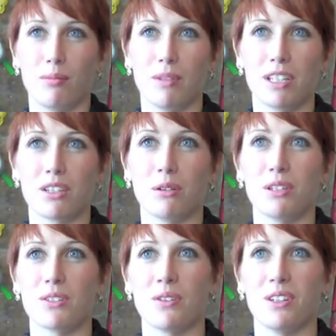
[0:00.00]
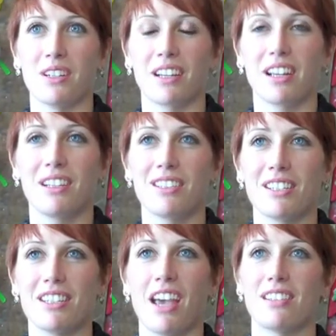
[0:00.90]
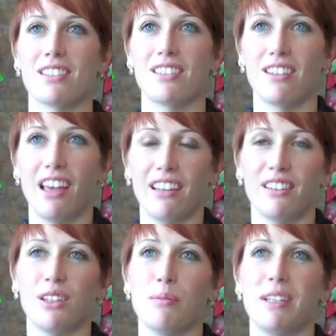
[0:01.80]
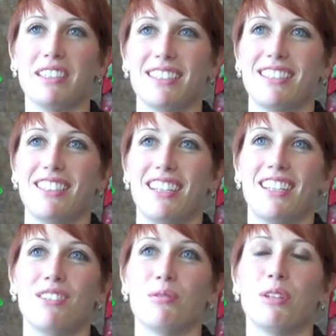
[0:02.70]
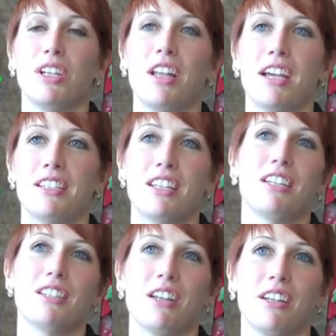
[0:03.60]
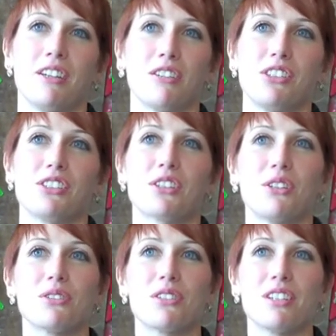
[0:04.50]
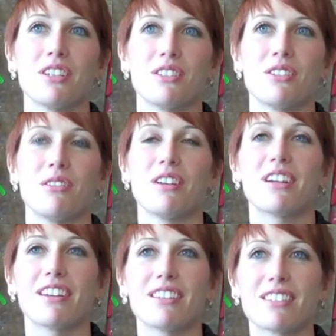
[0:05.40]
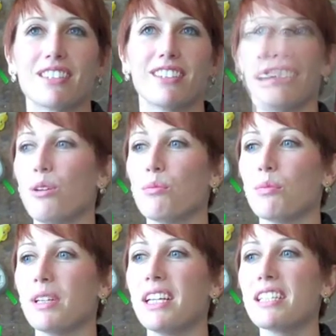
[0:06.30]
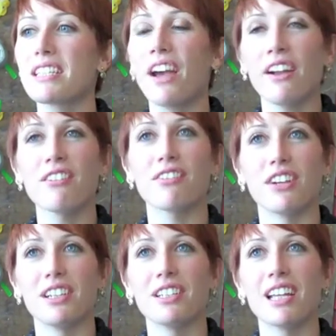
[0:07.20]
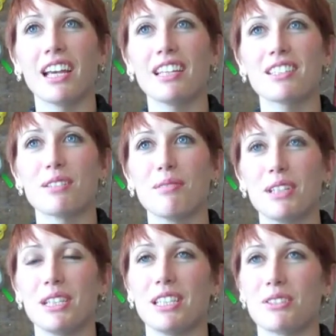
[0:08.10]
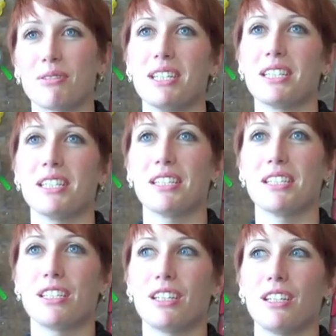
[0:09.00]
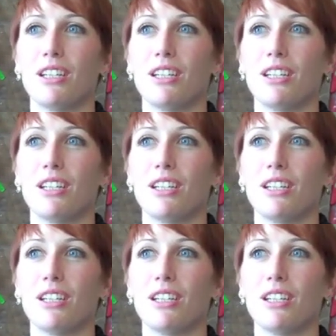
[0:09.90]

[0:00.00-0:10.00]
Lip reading: It's always fun to test that limit and realize that it's not nearly as close as you think it is. It's kind of fun at some of these races to,